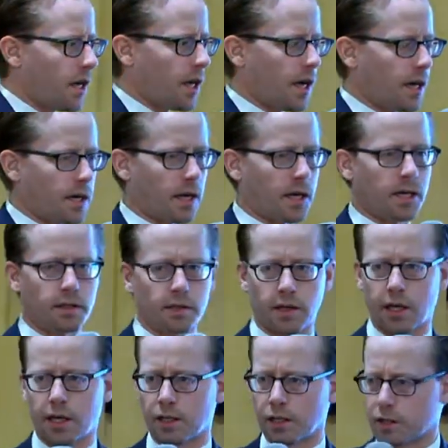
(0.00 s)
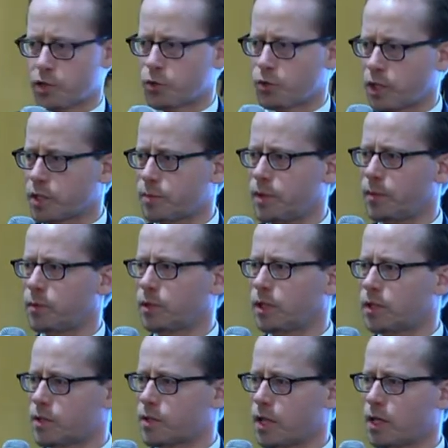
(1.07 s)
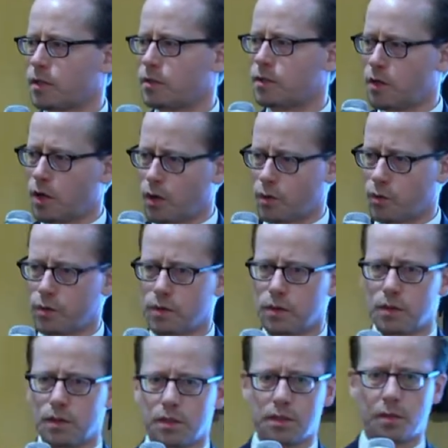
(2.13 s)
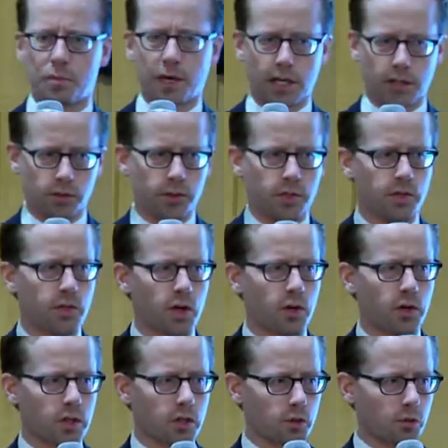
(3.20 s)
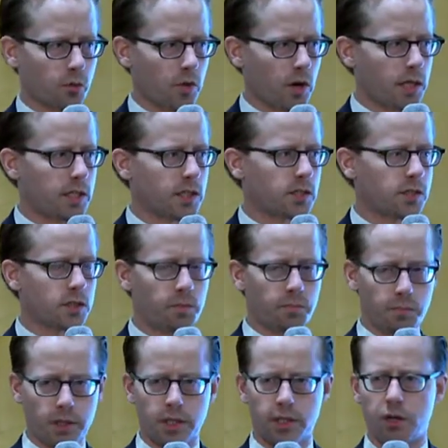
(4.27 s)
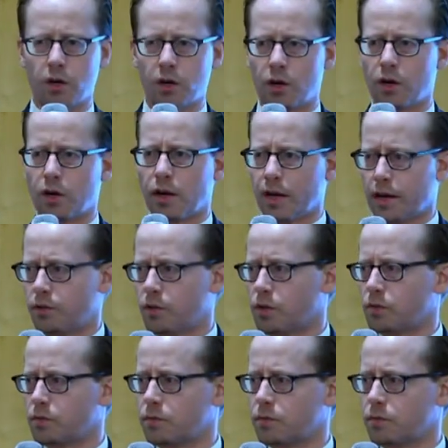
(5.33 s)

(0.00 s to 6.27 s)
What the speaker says: And I like to correct people, and I say, no, the penalties are the greatest PR ever.